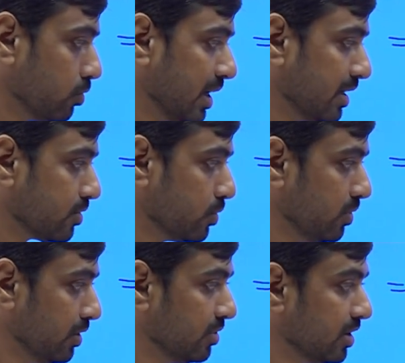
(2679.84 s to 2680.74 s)
to
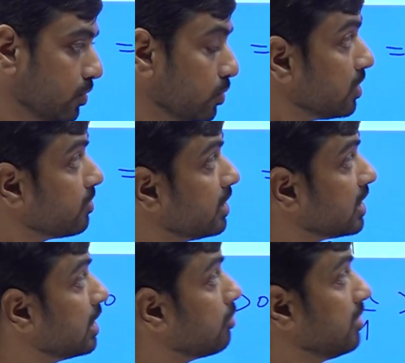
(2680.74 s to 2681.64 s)
-2 union 2 to infinity.
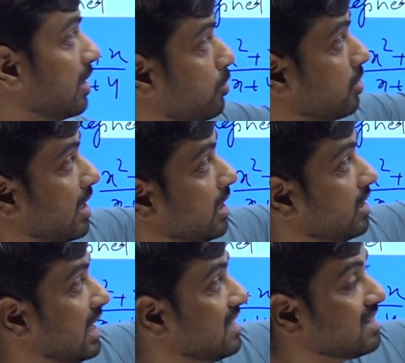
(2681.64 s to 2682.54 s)
Now we have to define the
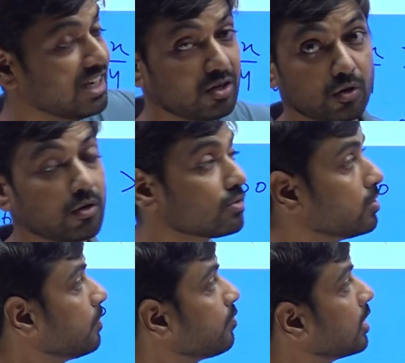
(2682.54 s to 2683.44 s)
inside log
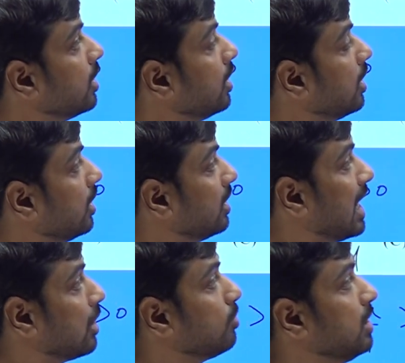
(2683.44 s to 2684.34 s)
also. The
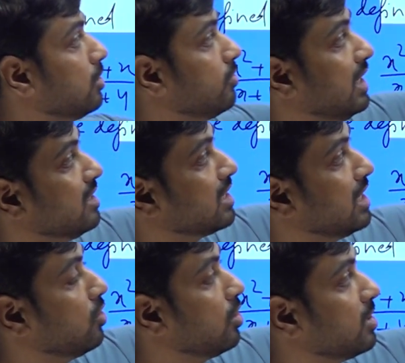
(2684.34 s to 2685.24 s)
argument of inside
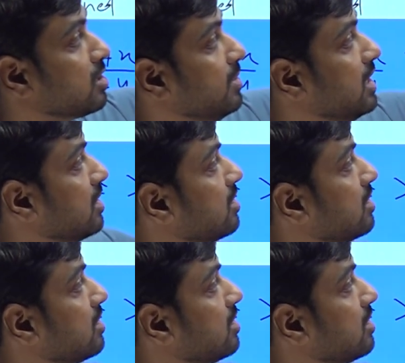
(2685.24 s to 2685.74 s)
log must be greater